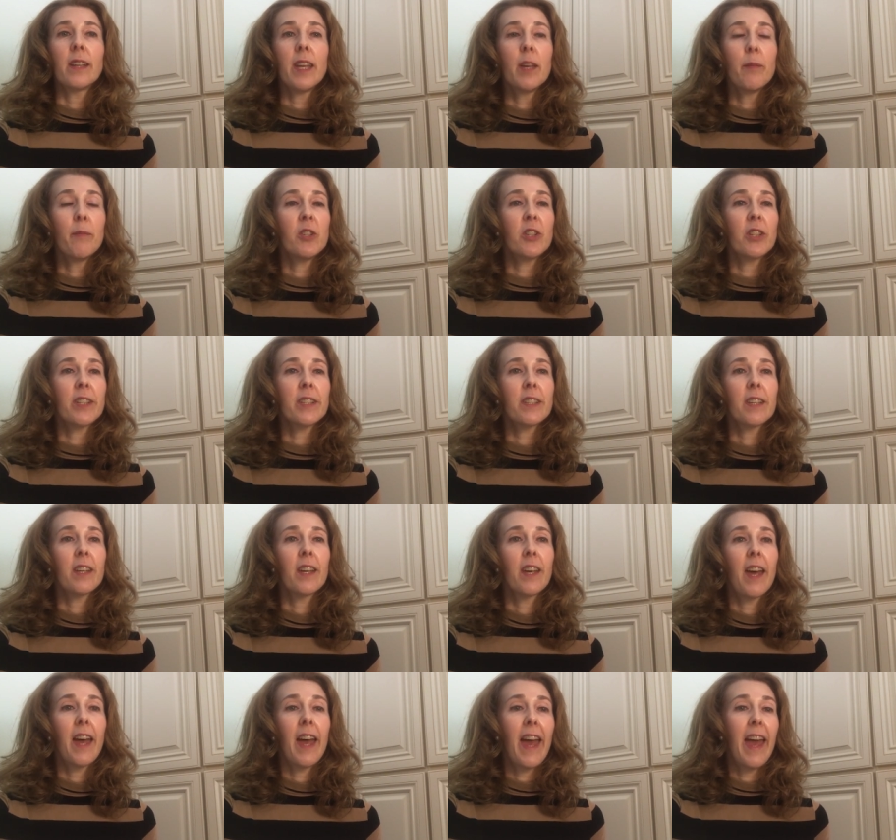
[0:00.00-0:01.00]
images.
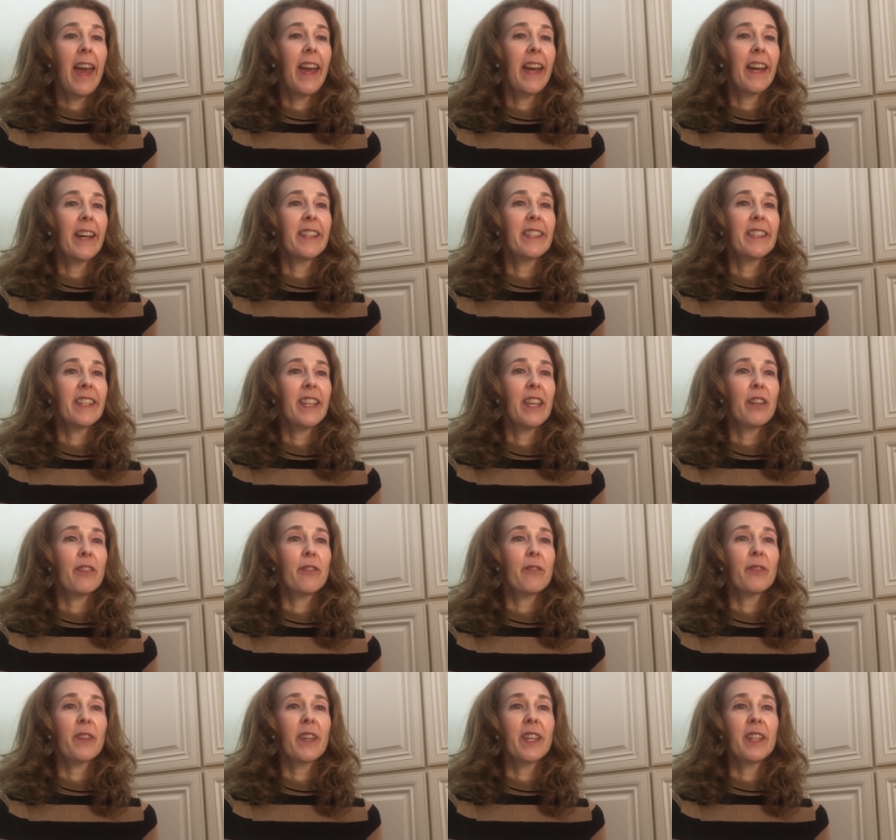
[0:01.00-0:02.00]
And
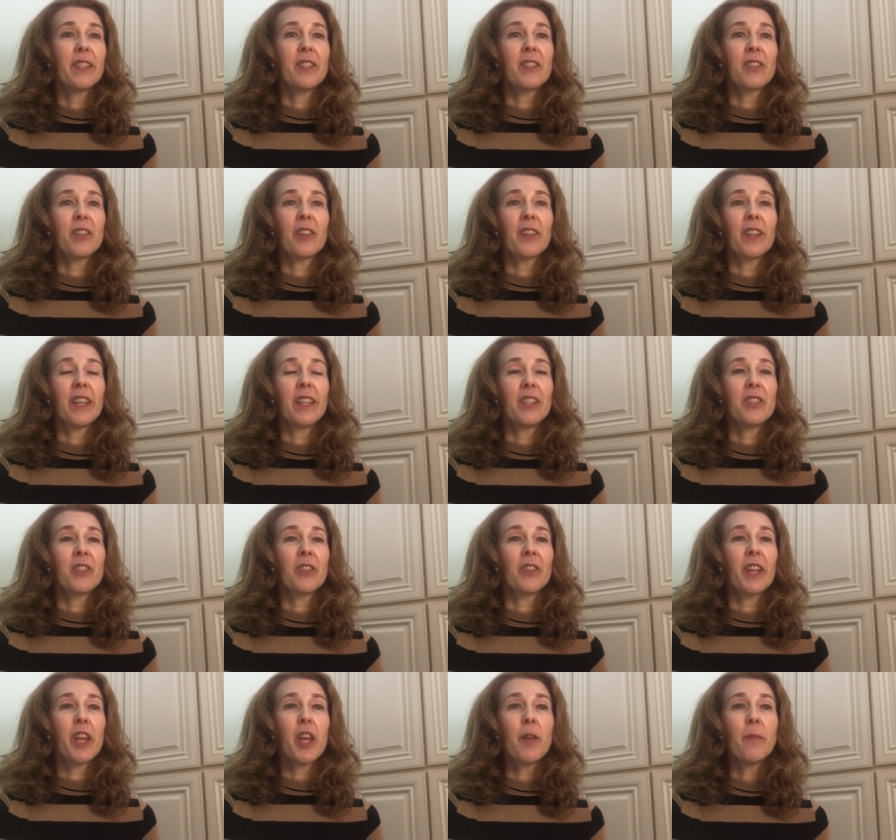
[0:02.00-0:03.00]
if kids start
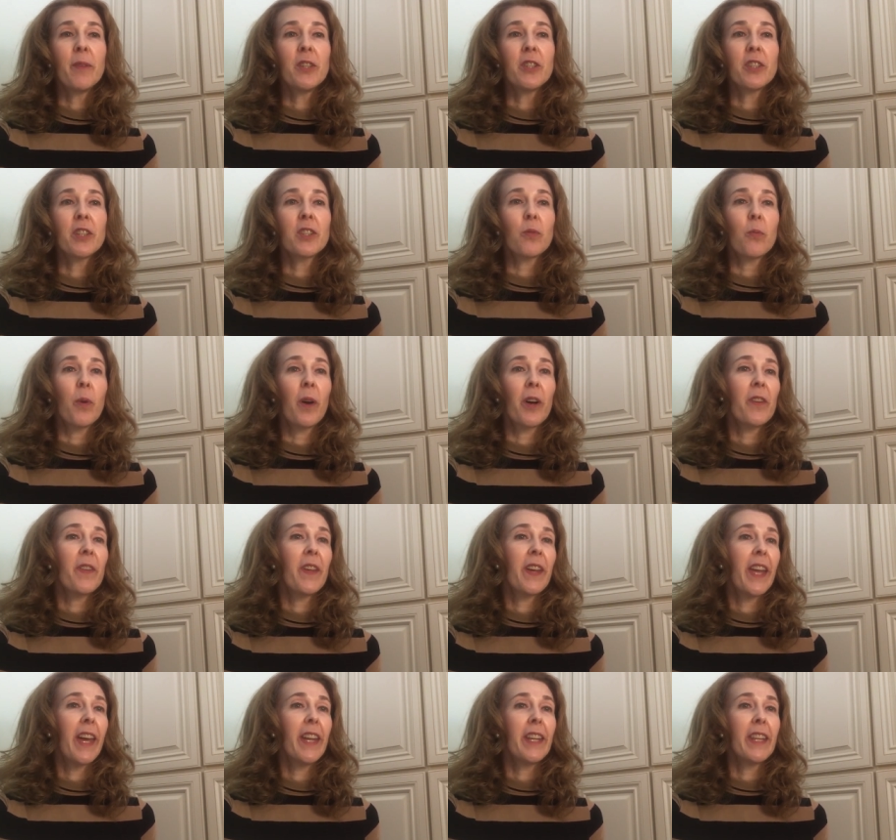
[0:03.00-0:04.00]
inserting images, where are
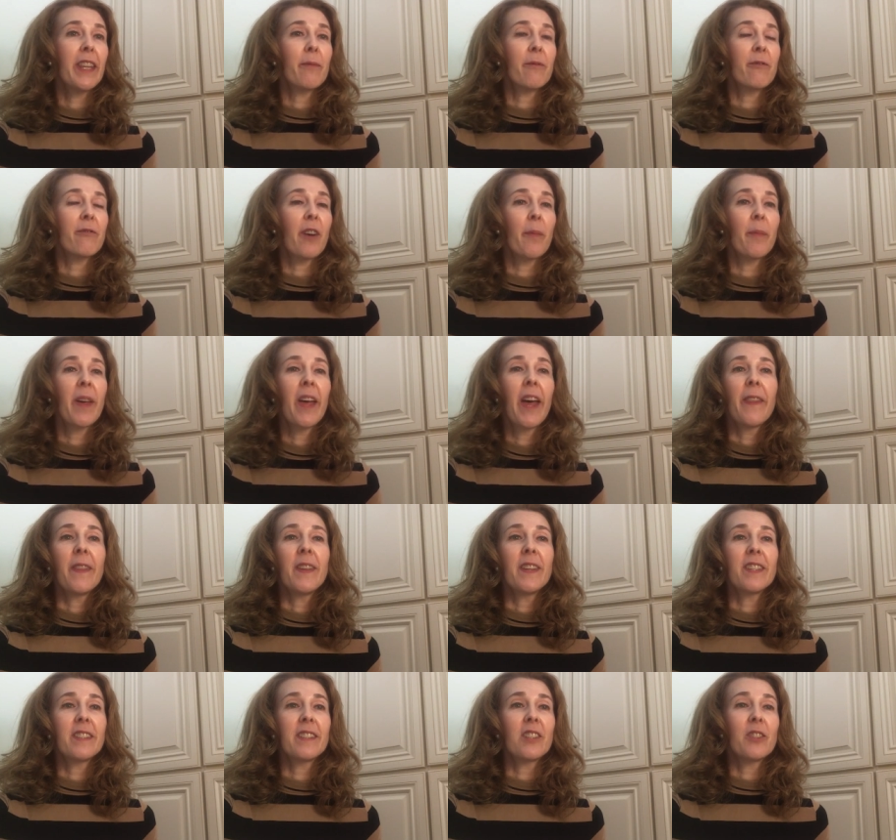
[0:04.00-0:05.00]
they getting them from?
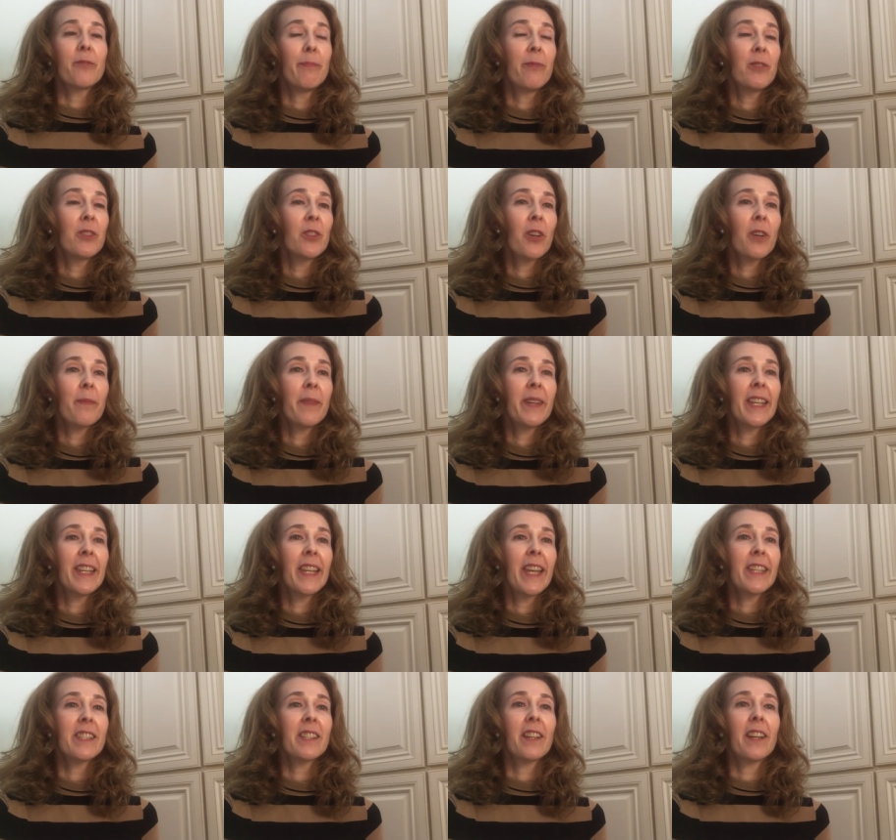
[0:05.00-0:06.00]
This is a short mini
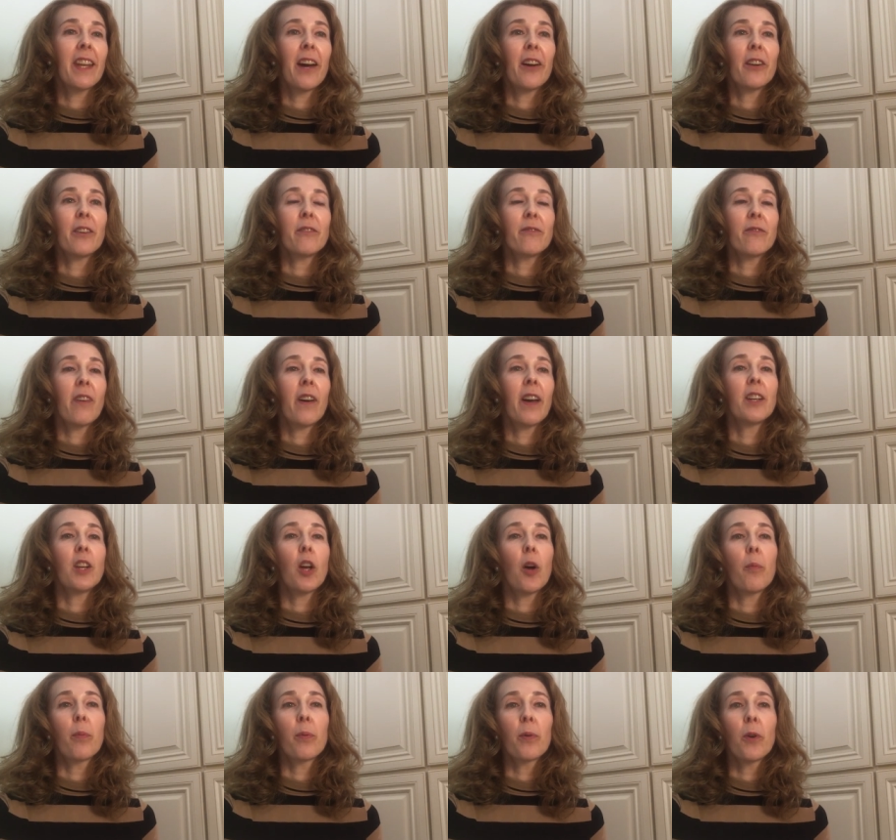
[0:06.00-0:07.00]
lesson on how to
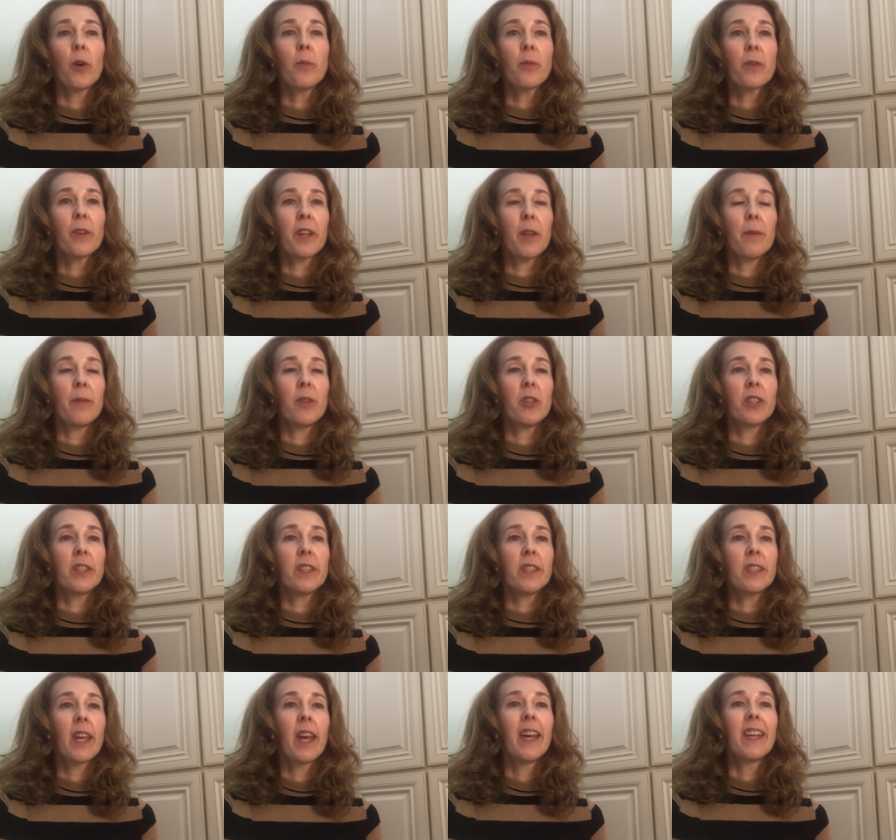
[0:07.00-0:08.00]
find appropriate
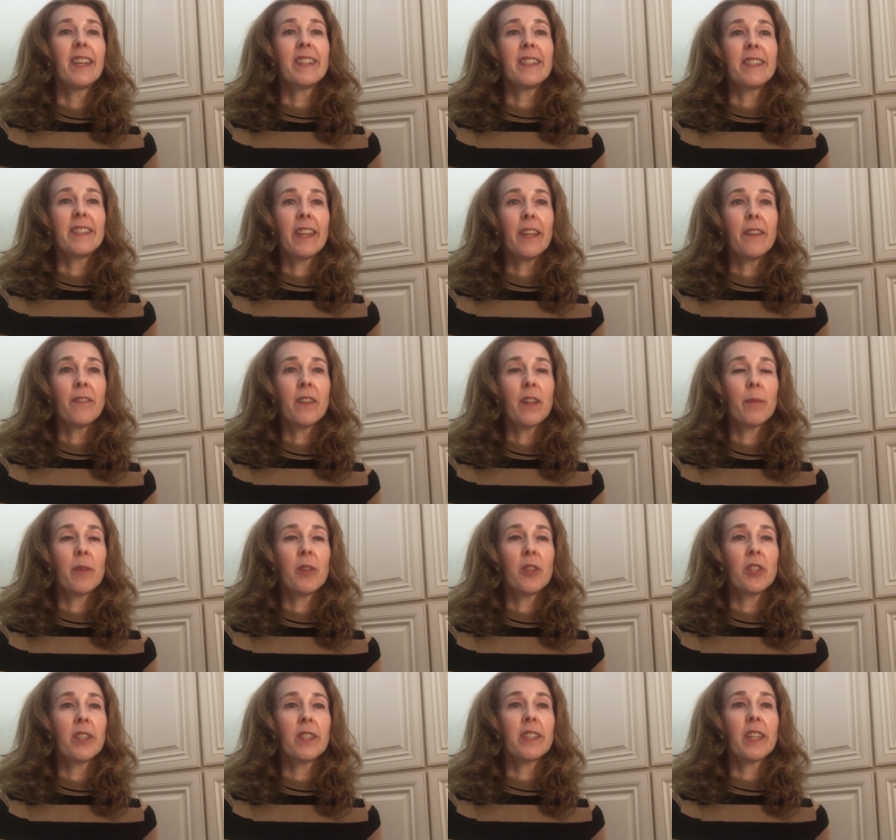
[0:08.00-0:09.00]
images, safe
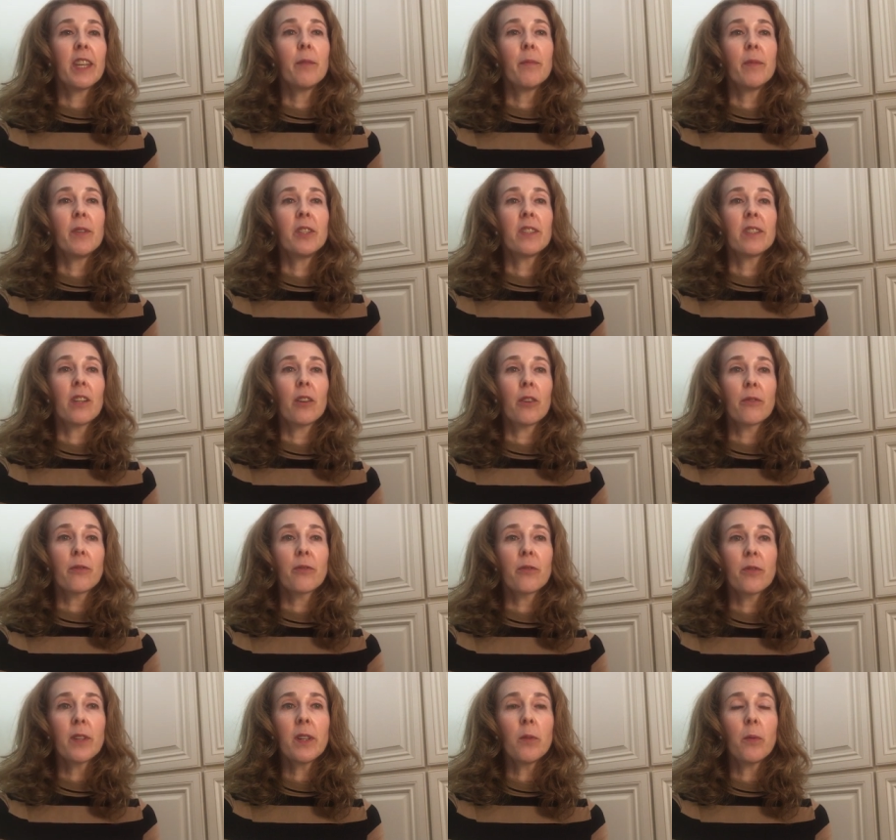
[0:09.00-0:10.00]
images, images that are
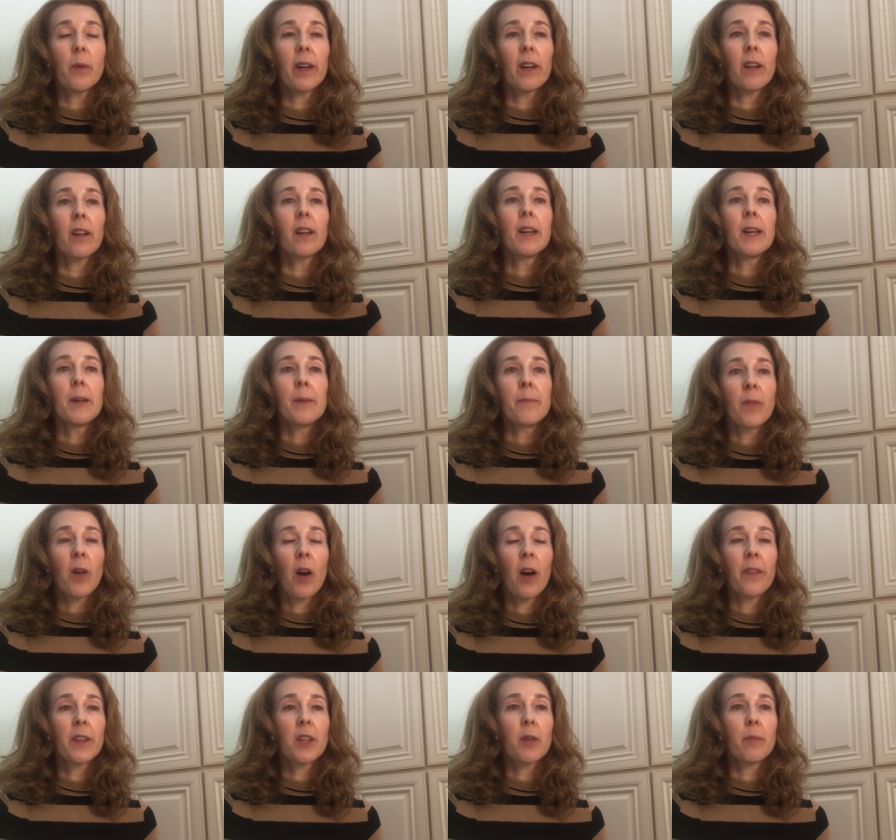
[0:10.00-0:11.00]
freeware
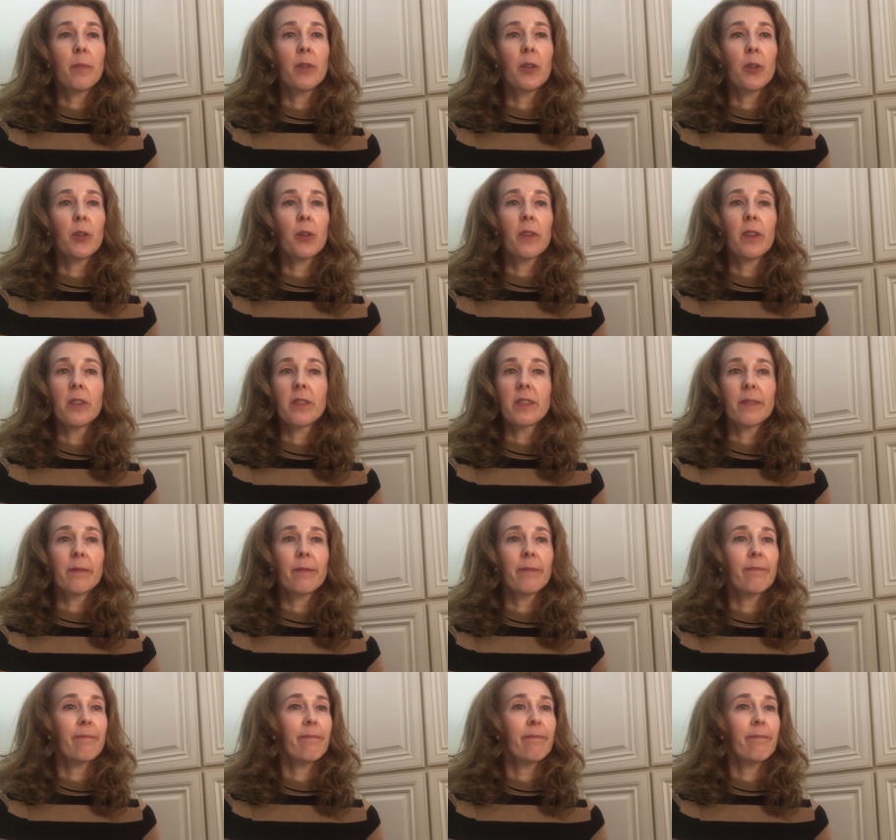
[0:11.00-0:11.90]
on the computer. There's